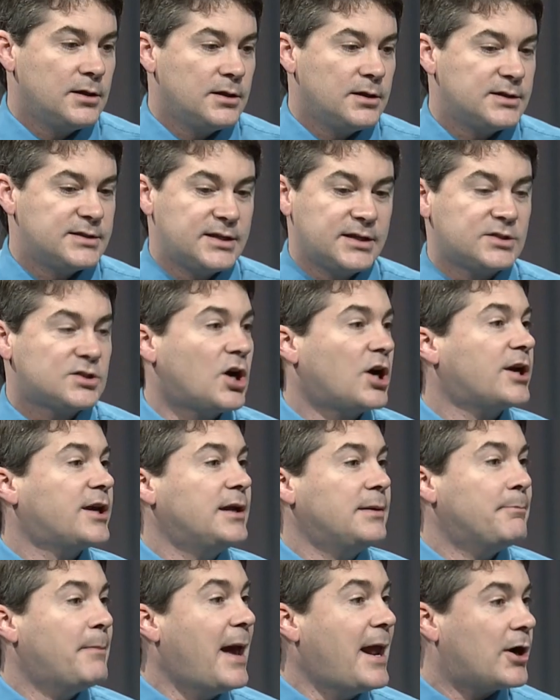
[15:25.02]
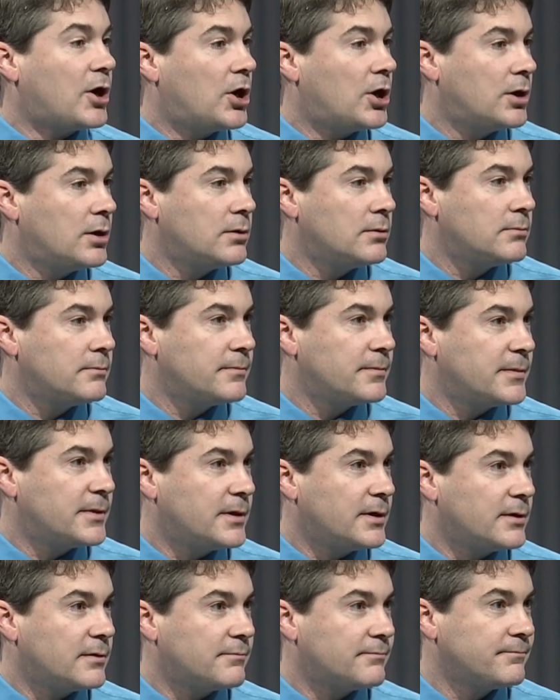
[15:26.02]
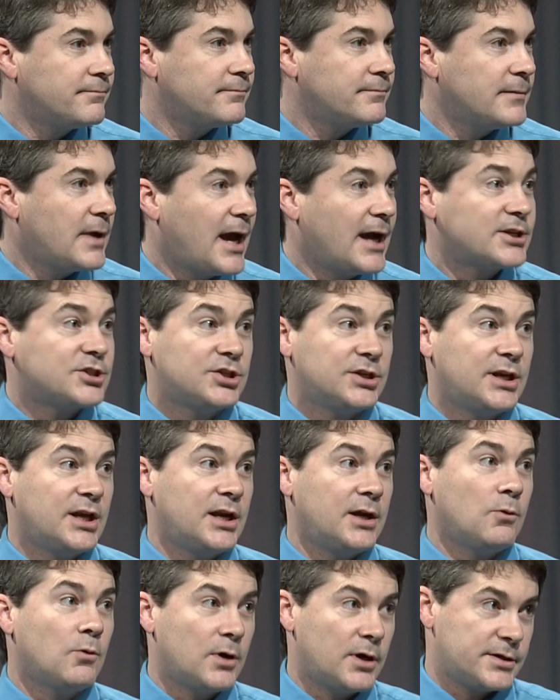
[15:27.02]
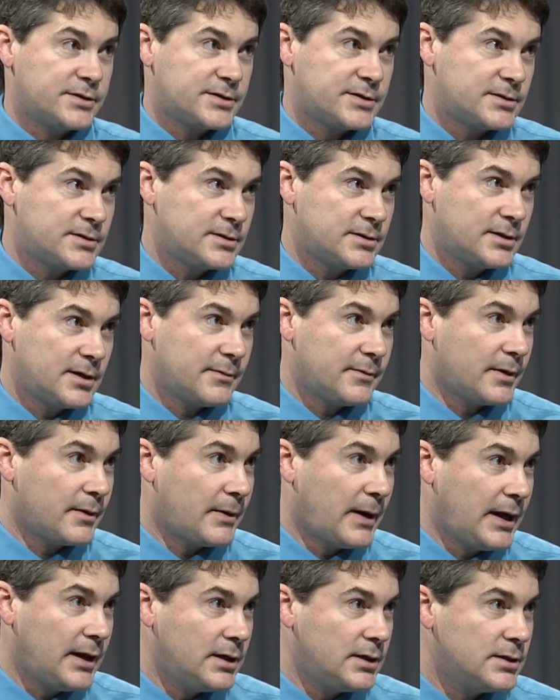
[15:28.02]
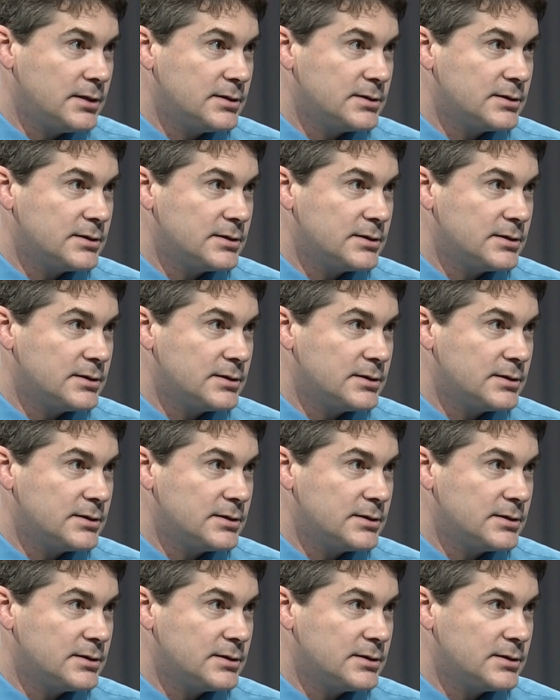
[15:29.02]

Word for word: these things aren't getting better. They're actually getting worse. Am I right?